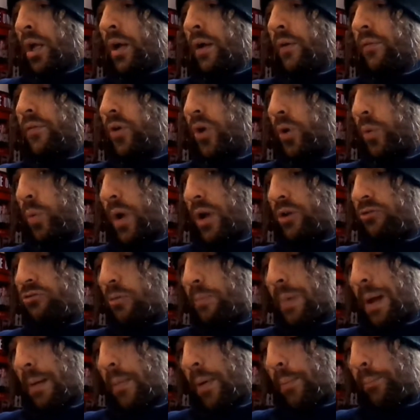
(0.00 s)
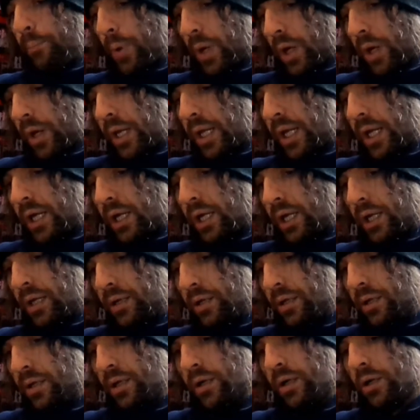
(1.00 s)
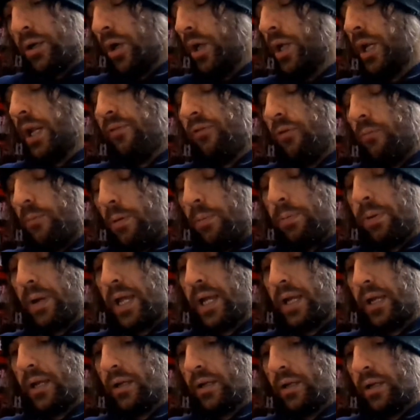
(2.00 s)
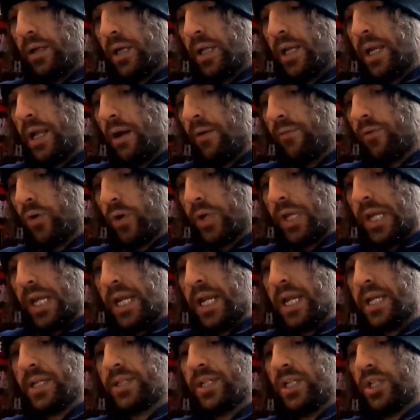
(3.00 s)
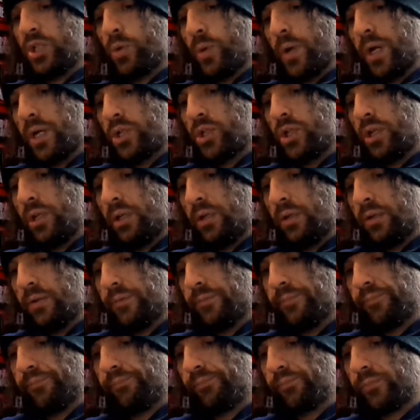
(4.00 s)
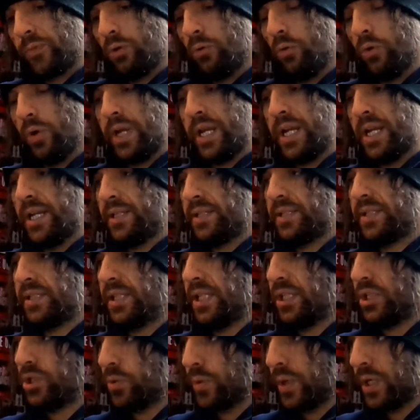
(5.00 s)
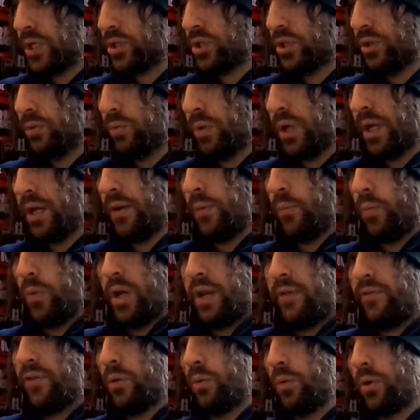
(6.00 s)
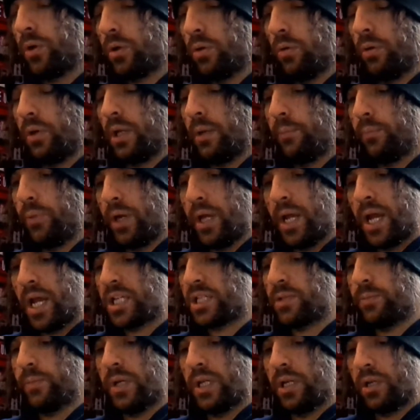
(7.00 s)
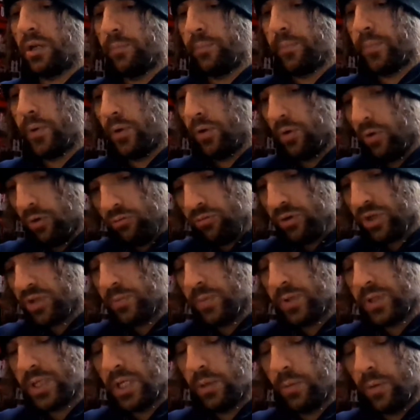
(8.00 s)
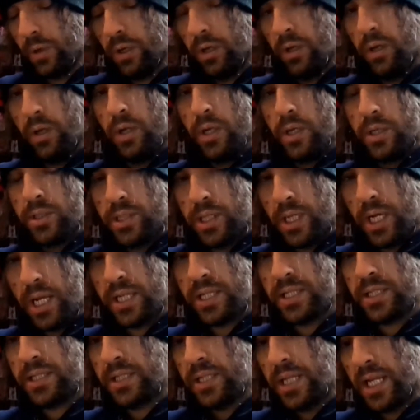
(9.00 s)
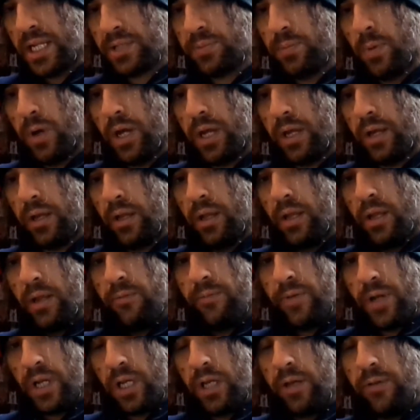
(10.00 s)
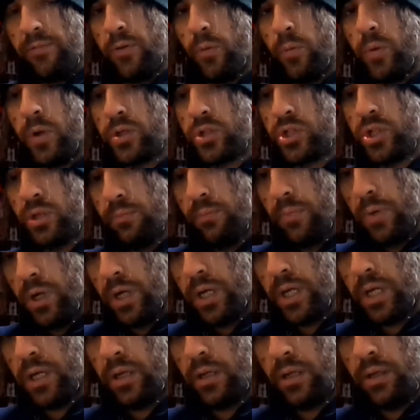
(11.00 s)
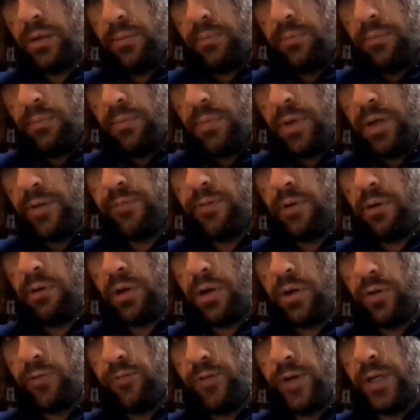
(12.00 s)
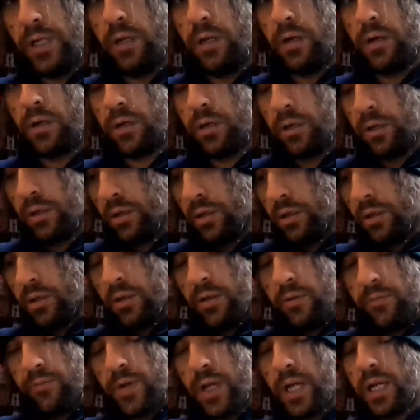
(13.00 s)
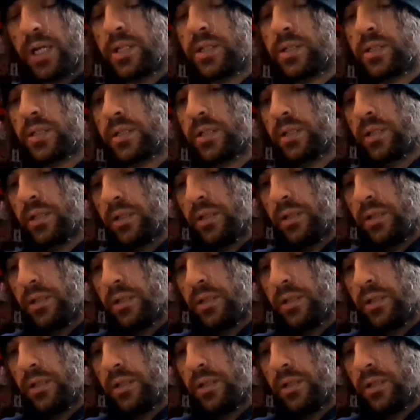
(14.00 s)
I've got to wonder about my bike. I've got enough on my plate. And now I've got the ear situation. Or ears situation. Whatever you want to call it. But it hasn't been a good Christmas. Anyway, so that's my... Thank you for watching my very good vlog. Thanks.